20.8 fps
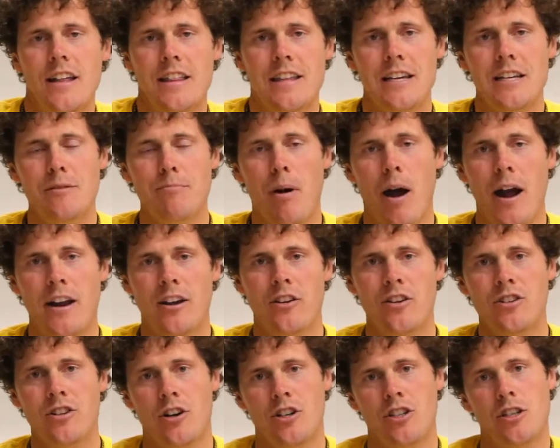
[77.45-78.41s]
These
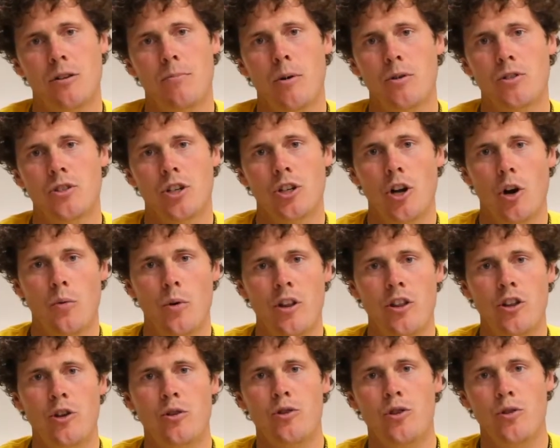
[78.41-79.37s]
binders are supposed to go
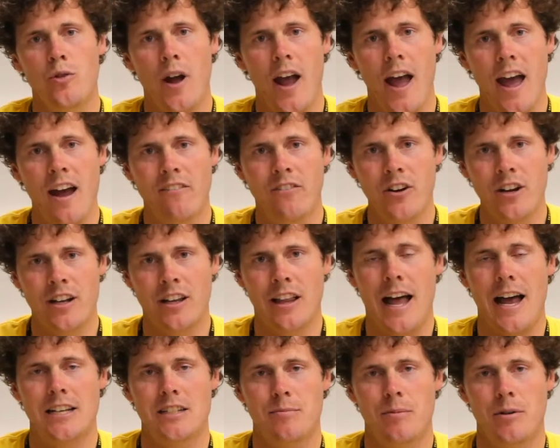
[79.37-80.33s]
with you to every
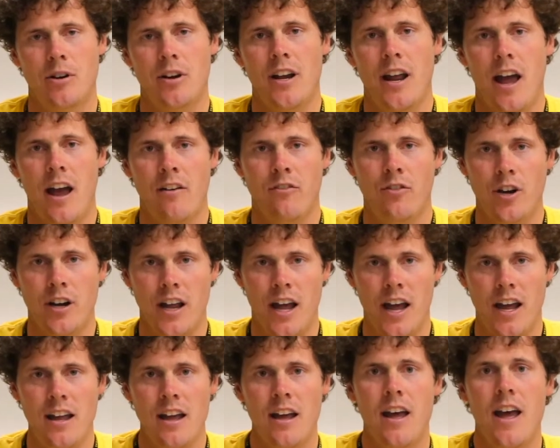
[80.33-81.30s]
class period, every
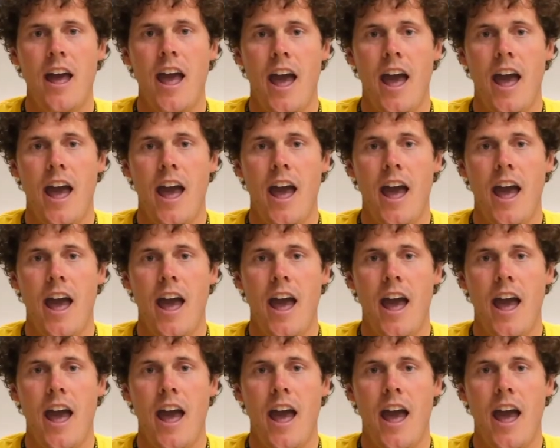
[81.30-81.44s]
day,